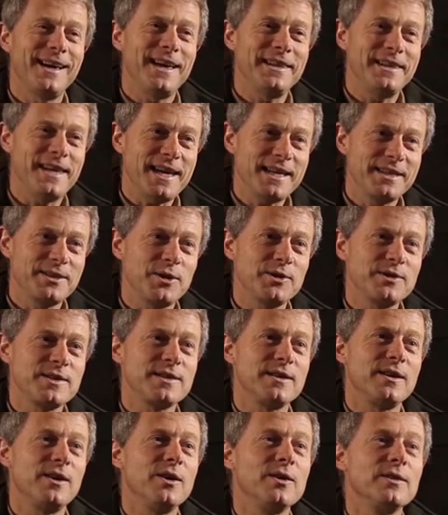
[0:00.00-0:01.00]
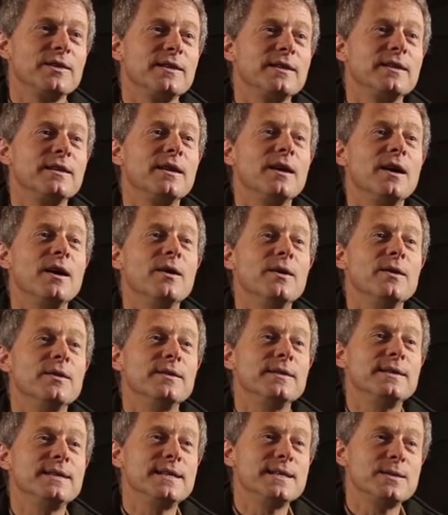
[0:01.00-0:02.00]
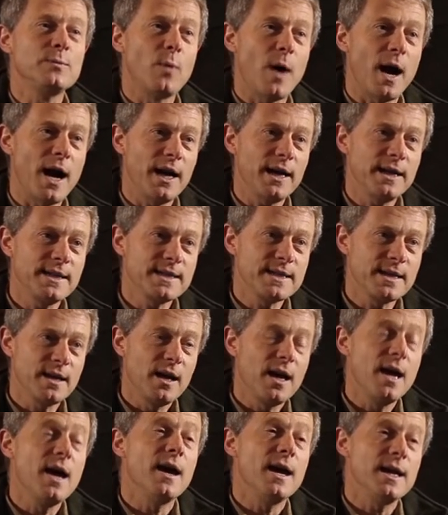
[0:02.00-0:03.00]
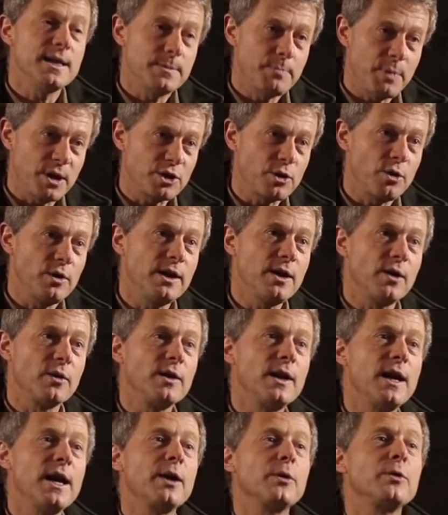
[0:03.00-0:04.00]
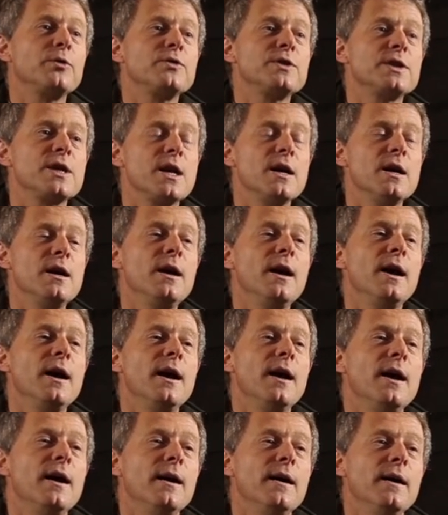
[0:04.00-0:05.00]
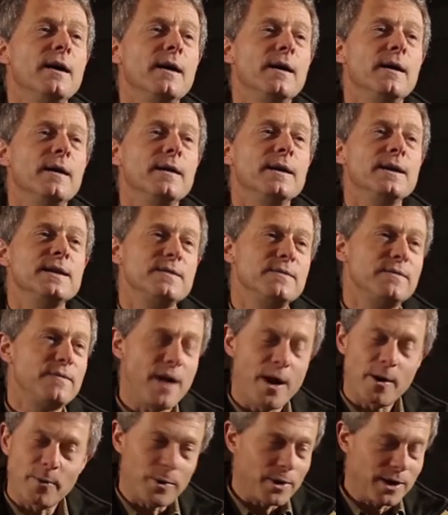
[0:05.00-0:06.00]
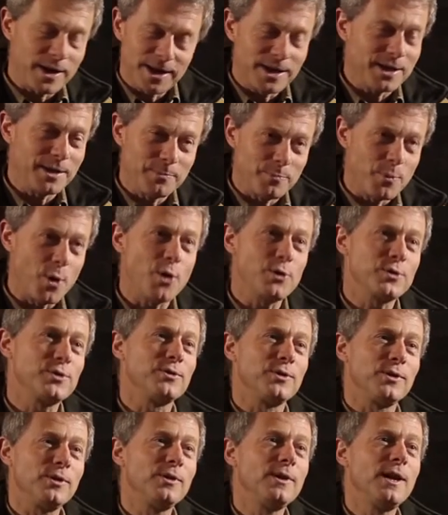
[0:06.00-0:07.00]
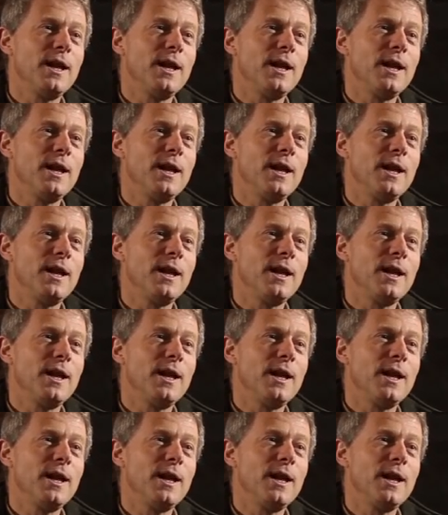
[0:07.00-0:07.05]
anecdote on these wines, especially on Lerugien, is very personal.